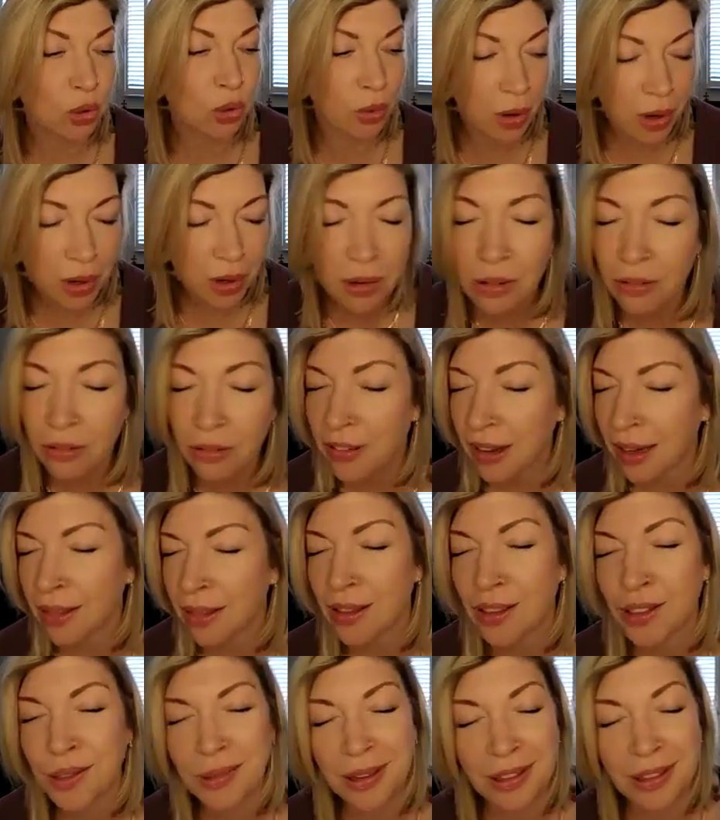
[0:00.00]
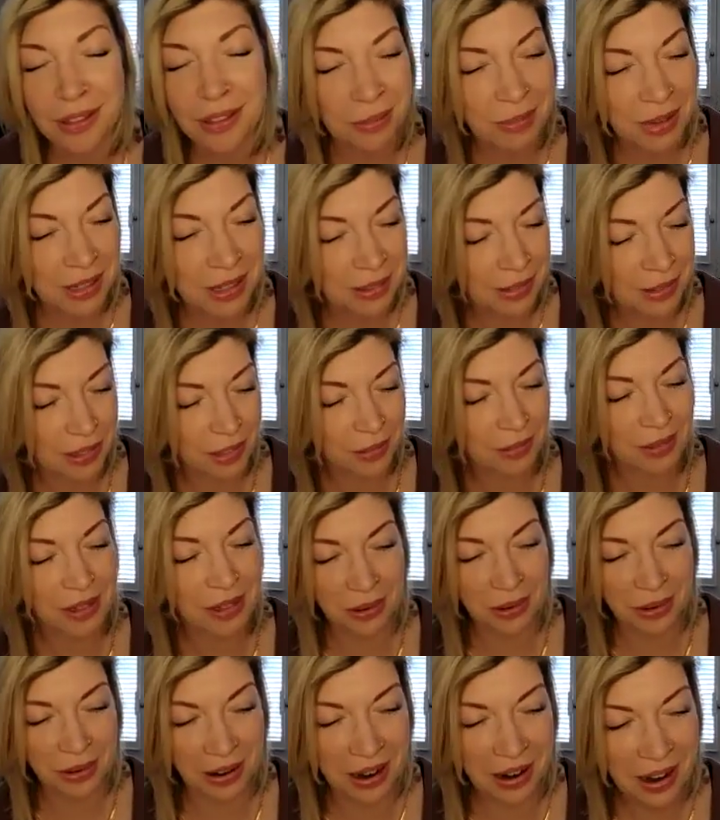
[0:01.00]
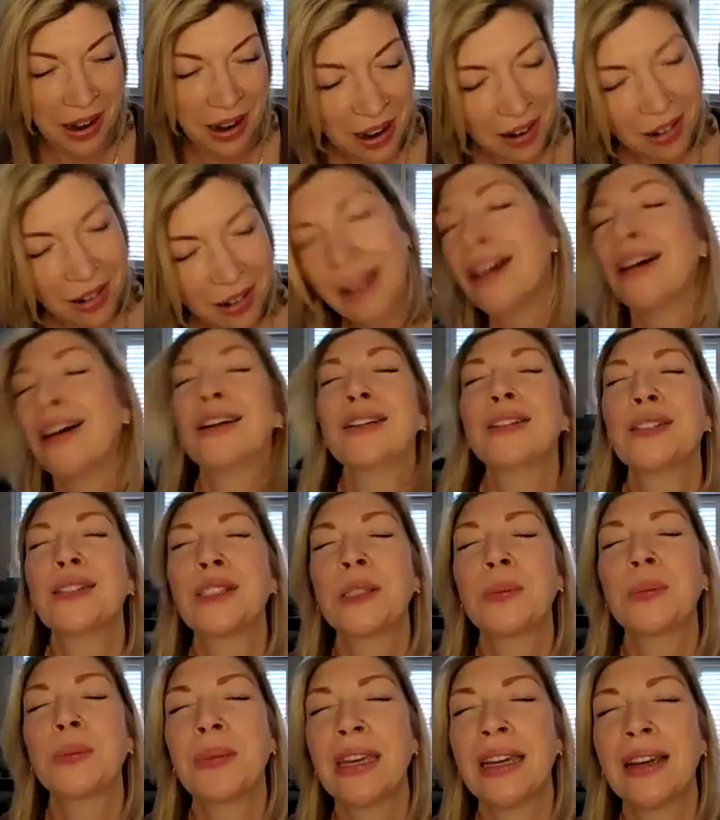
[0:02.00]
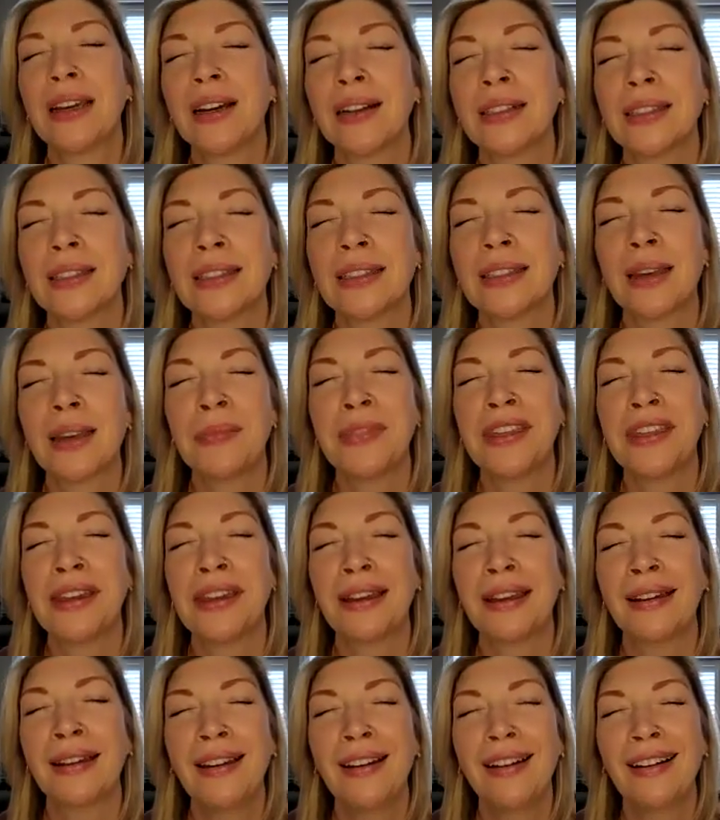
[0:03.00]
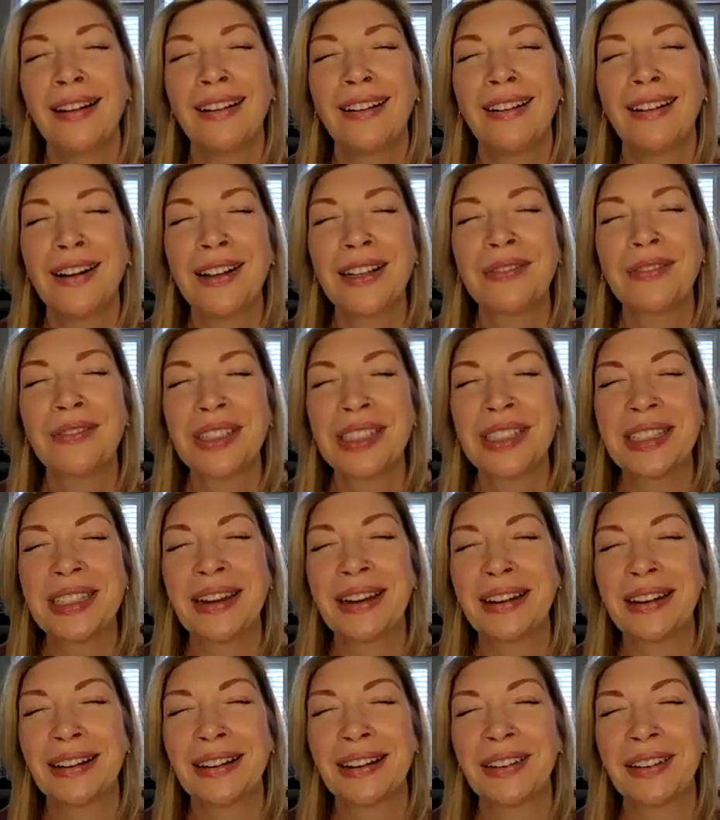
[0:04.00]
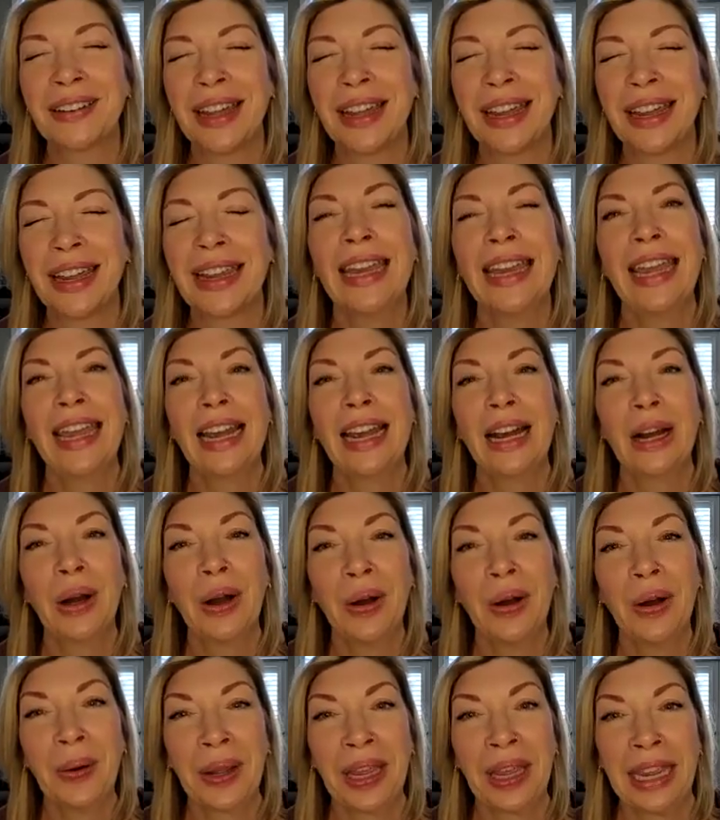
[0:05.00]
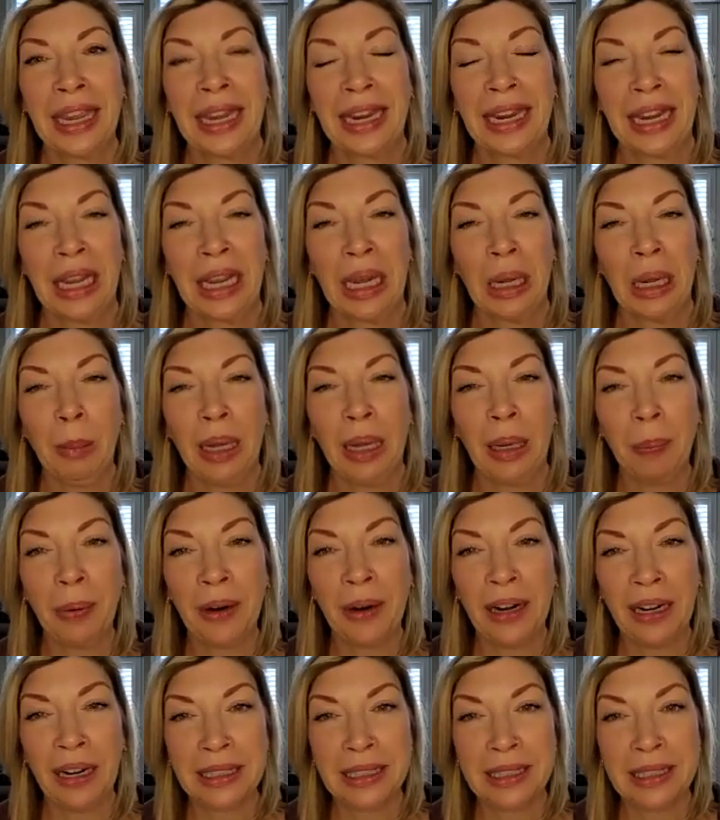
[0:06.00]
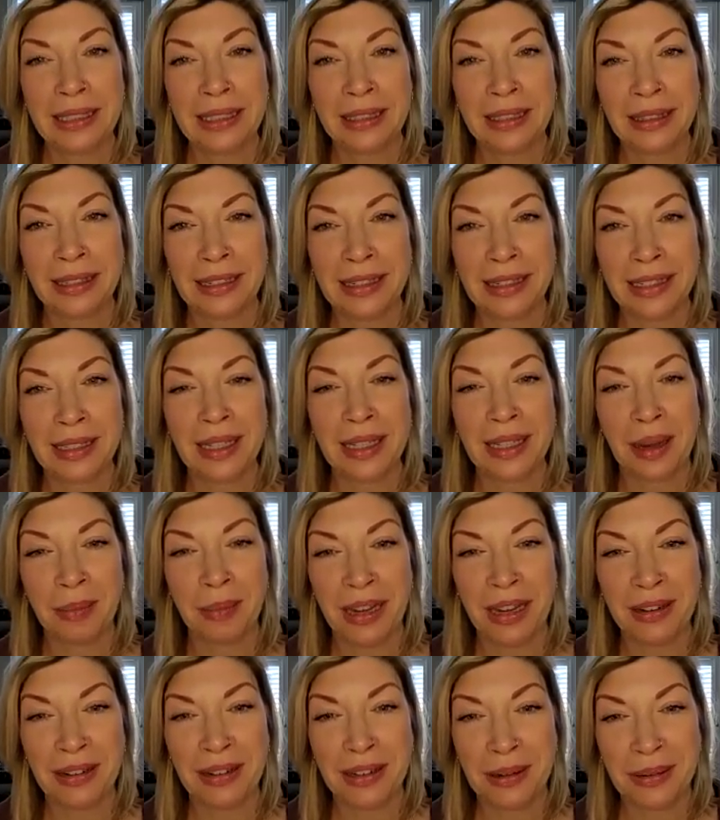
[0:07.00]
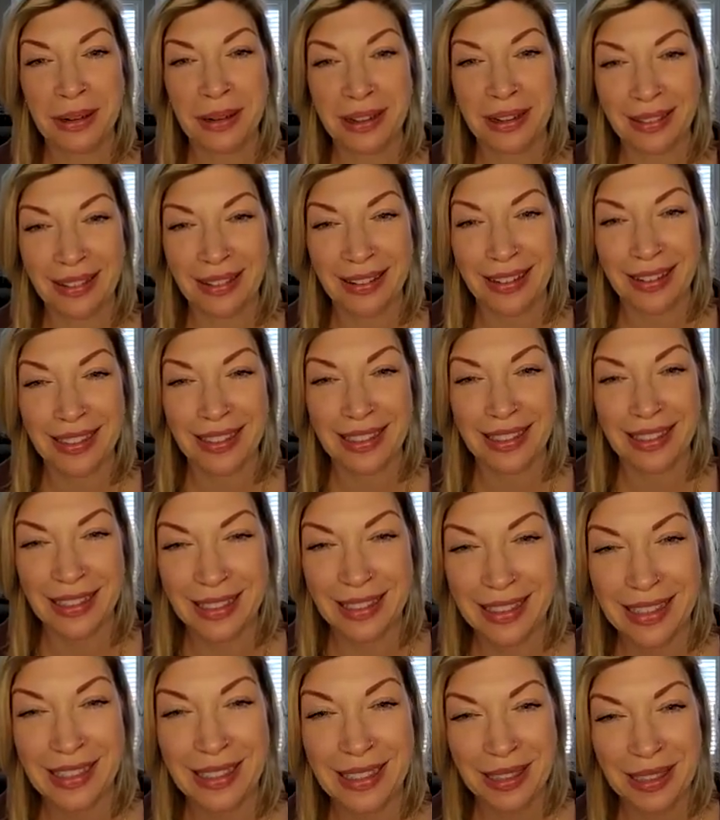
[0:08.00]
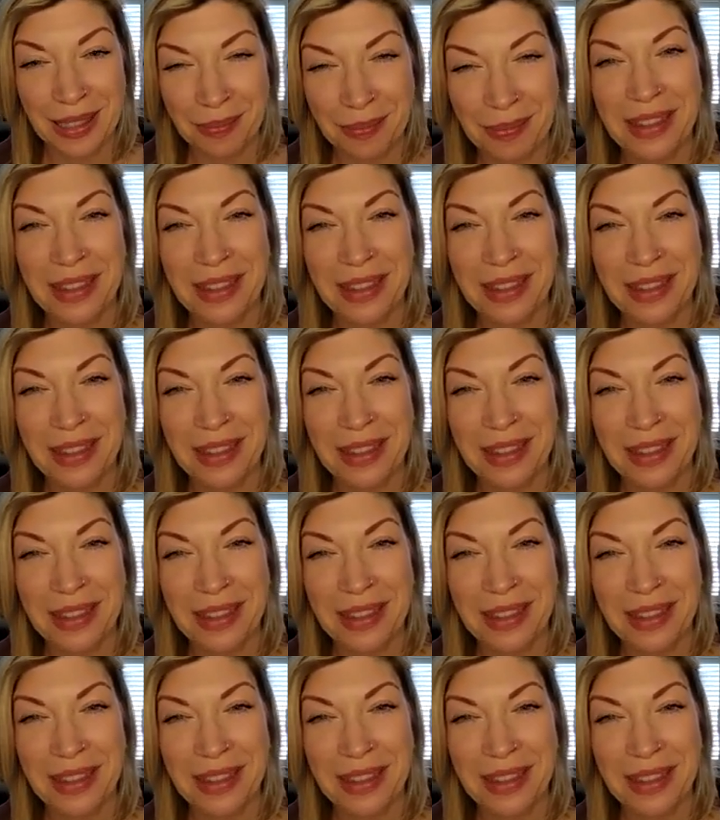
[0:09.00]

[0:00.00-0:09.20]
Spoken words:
sure you find this with your business when you are called to speak on something. All of a sudden, you're like, okay, am I practicing this? Am I doing this? Is this